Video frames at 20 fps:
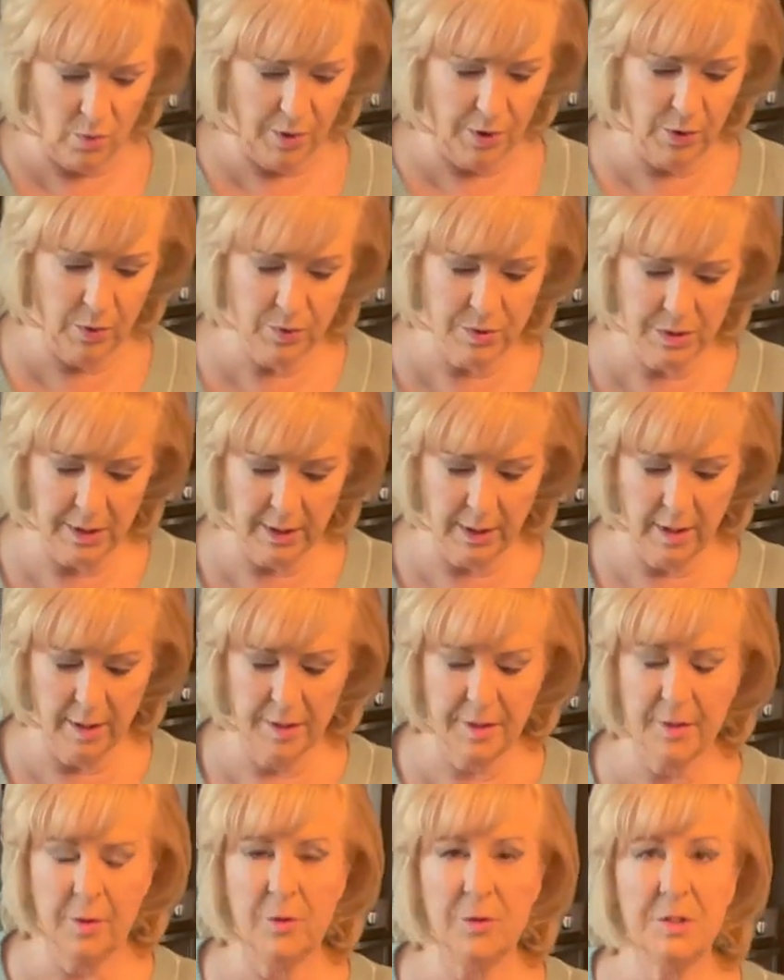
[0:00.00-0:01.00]
using a
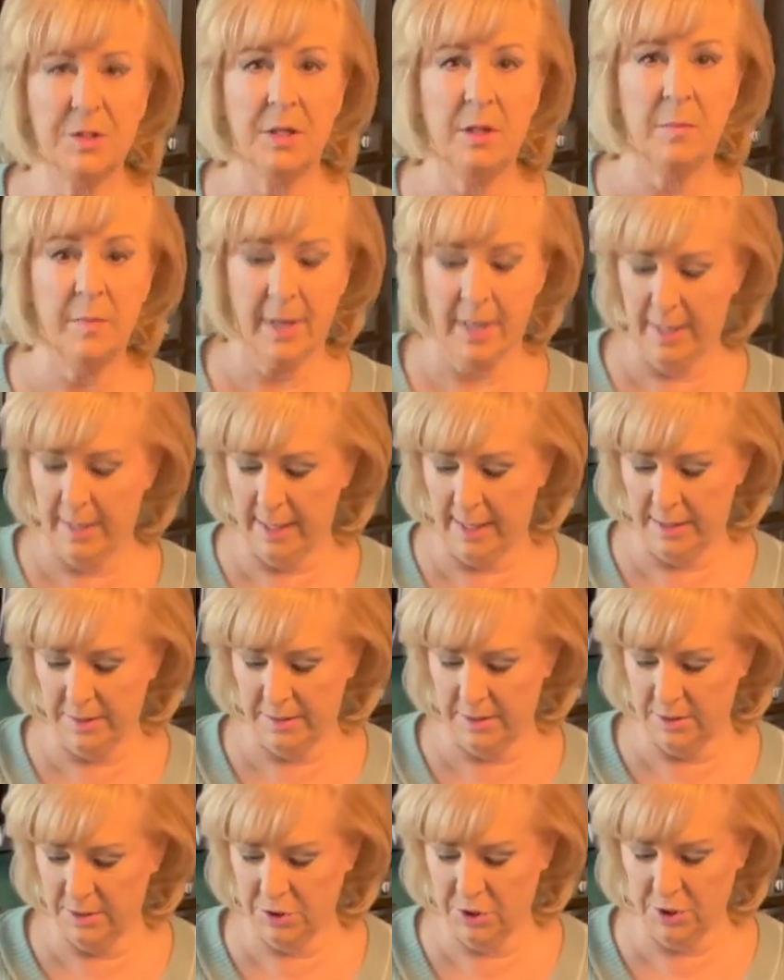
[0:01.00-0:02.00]
13 by
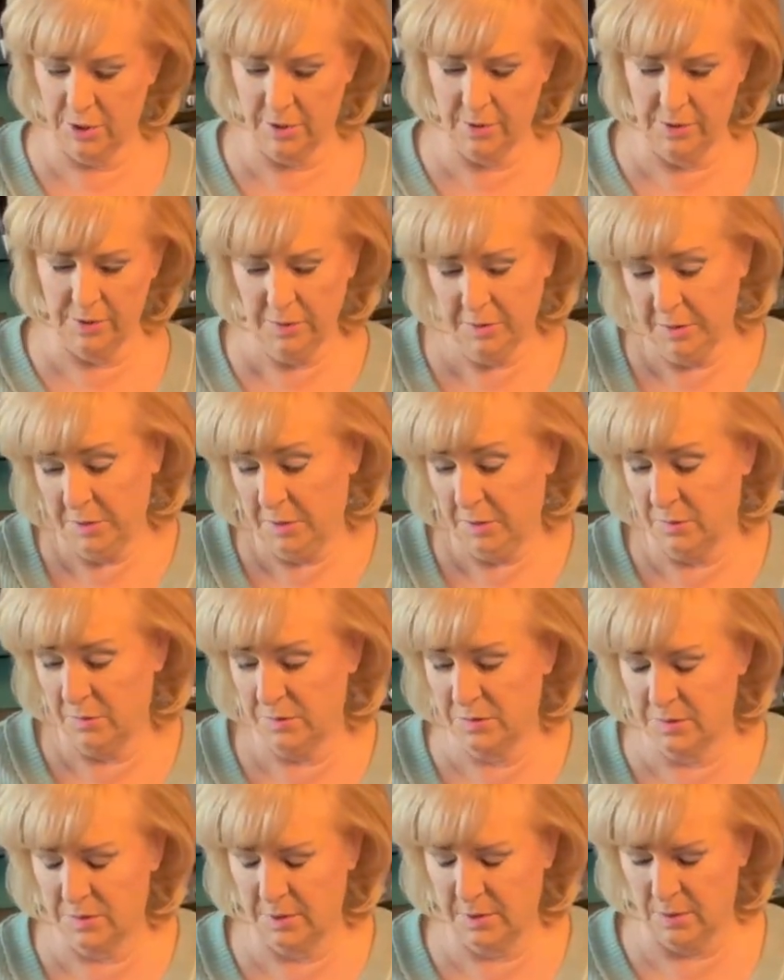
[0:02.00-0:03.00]
9 dish here. You can
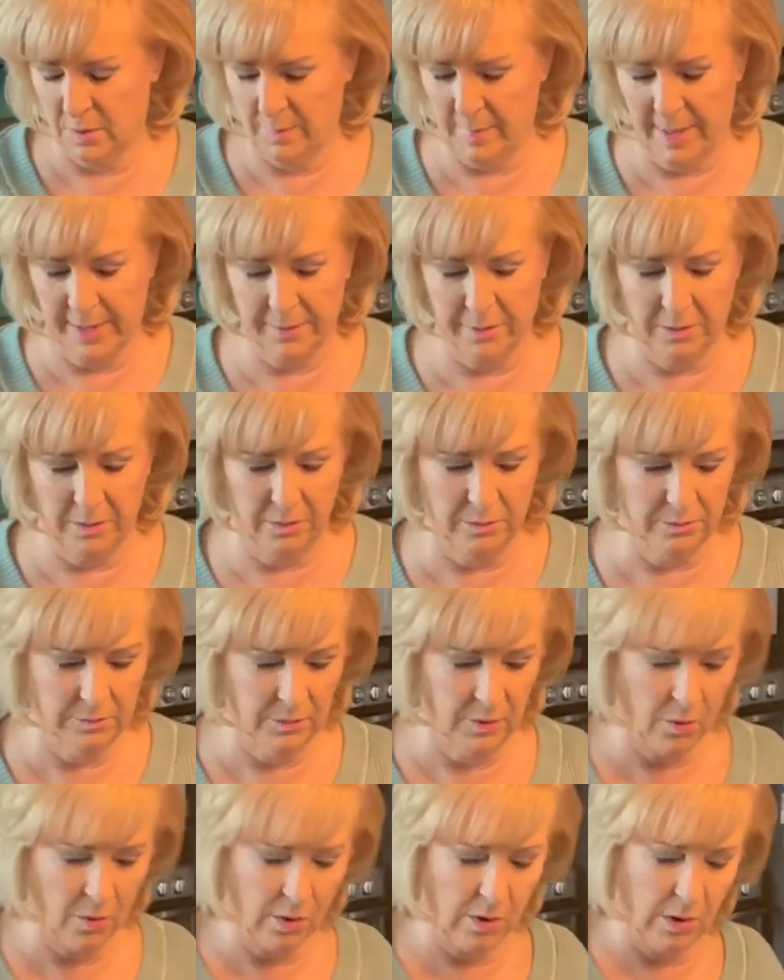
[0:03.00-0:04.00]
use, metal
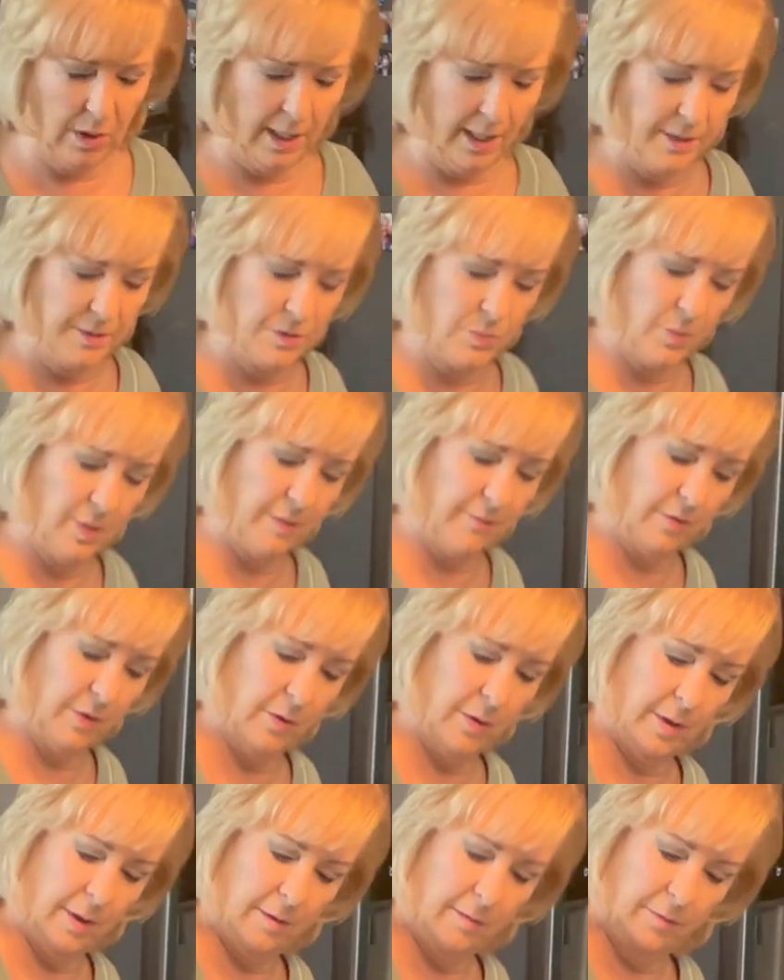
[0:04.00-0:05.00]
or glass, whatever
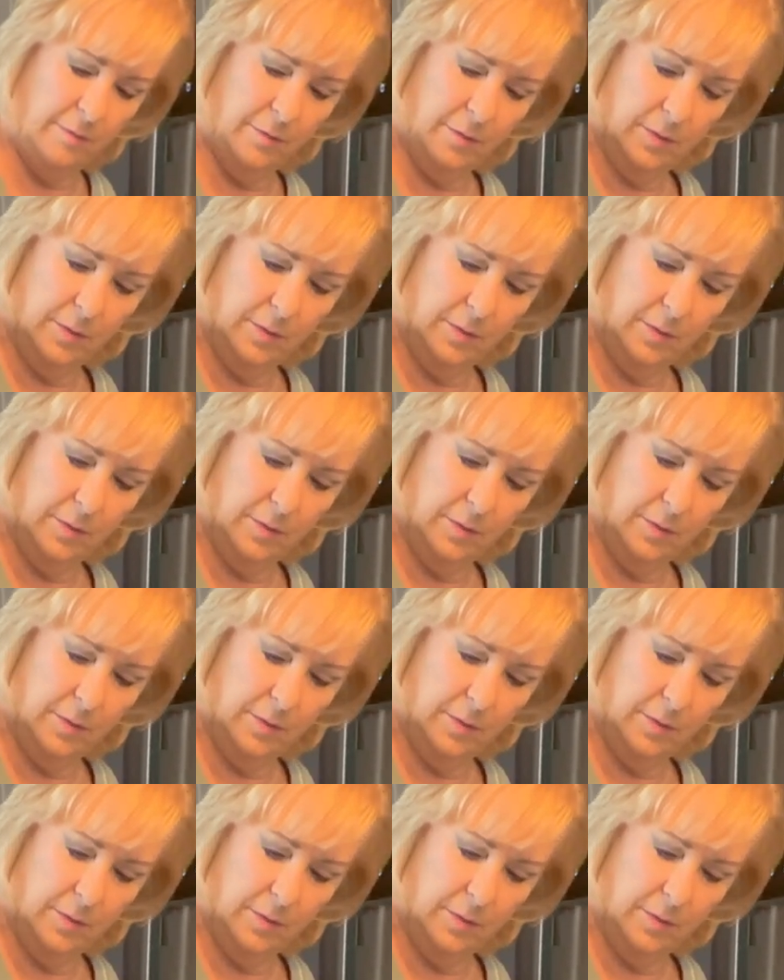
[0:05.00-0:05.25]
you have.